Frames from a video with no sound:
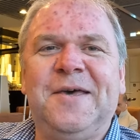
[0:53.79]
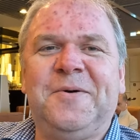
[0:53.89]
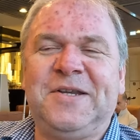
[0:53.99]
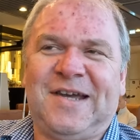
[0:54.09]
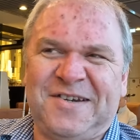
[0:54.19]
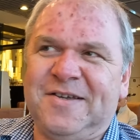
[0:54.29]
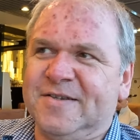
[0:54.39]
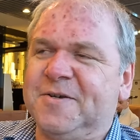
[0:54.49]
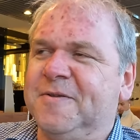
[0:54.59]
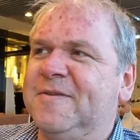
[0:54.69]
Which actually
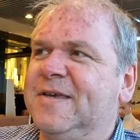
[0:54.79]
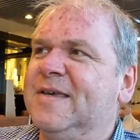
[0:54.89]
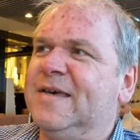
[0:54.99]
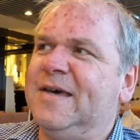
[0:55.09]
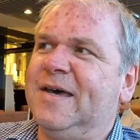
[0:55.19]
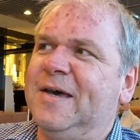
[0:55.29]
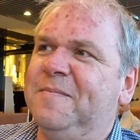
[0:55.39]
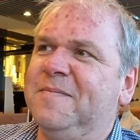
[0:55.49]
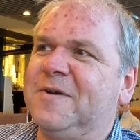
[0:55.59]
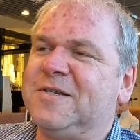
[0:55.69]
is a good thing,
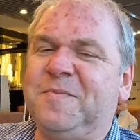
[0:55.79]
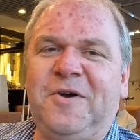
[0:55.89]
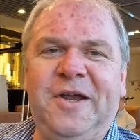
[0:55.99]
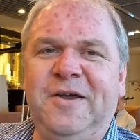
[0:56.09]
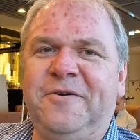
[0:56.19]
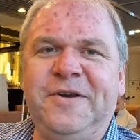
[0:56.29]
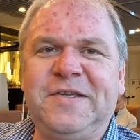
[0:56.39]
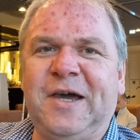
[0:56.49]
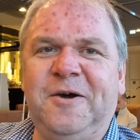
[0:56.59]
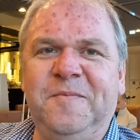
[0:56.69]
because I'm not in a hurry
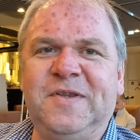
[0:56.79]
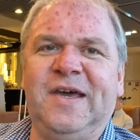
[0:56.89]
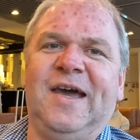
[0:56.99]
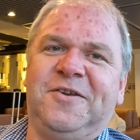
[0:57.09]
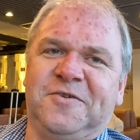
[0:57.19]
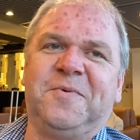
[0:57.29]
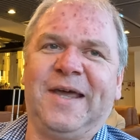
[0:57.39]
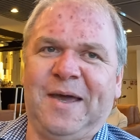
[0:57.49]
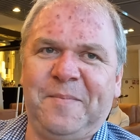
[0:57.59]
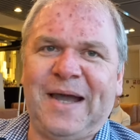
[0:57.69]
to get home tonight. I just want
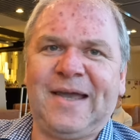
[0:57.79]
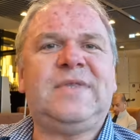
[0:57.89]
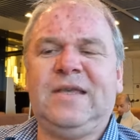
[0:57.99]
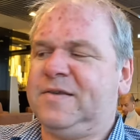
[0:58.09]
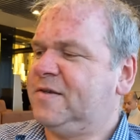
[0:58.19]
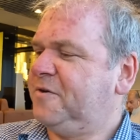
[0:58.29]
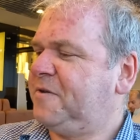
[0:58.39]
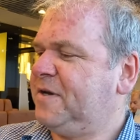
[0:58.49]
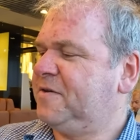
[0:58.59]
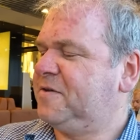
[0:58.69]
to get back. So thanks